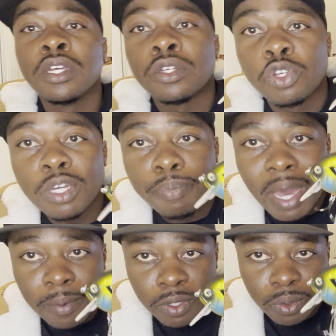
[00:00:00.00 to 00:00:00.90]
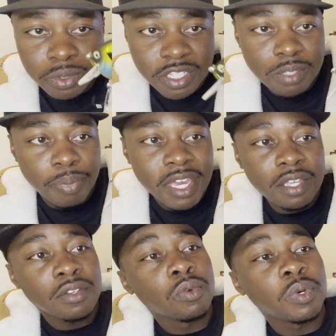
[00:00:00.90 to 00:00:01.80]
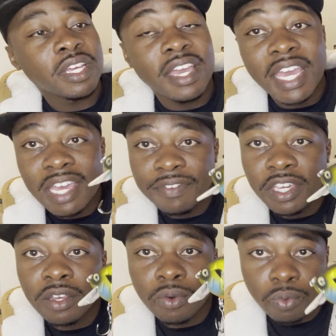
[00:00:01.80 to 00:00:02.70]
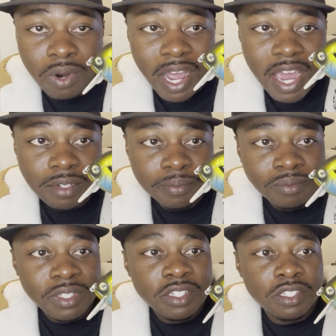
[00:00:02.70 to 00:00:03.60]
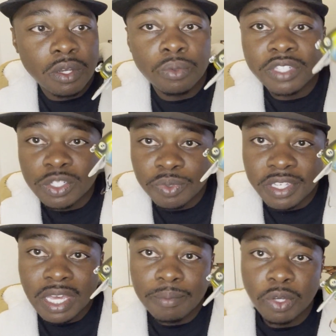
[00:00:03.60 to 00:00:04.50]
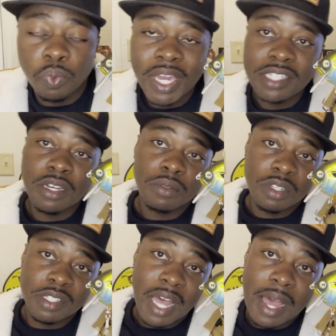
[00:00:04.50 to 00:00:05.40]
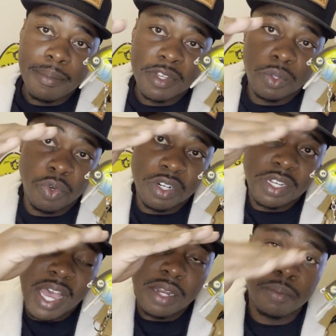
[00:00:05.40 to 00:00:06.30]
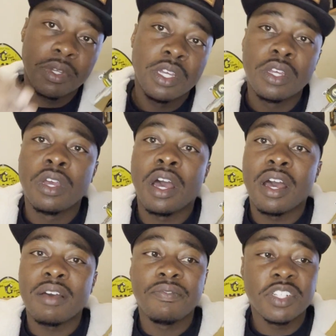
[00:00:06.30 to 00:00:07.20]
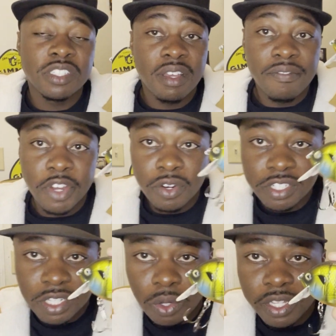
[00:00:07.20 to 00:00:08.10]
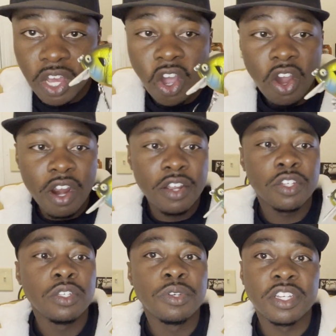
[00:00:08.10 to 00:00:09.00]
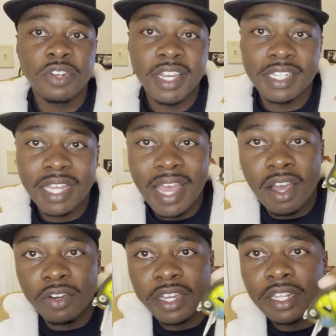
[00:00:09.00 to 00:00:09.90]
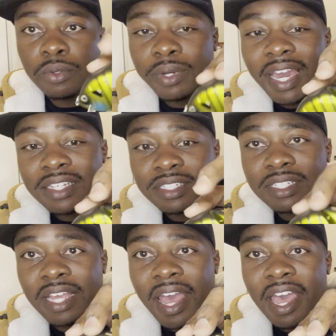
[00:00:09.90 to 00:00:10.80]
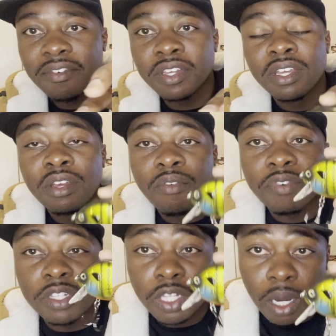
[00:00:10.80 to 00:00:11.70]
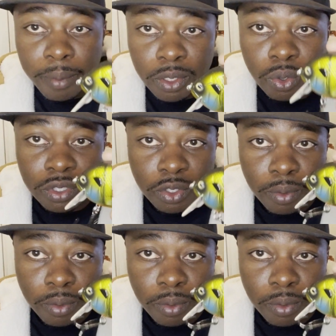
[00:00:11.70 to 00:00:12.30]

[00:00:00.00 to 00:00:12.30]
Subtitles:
you could probably use this bait with a heavy rod. So this one can be waked on the top of the water column, fishing it very slowly, or you can crank it down and it will actually dive. Phenomenal little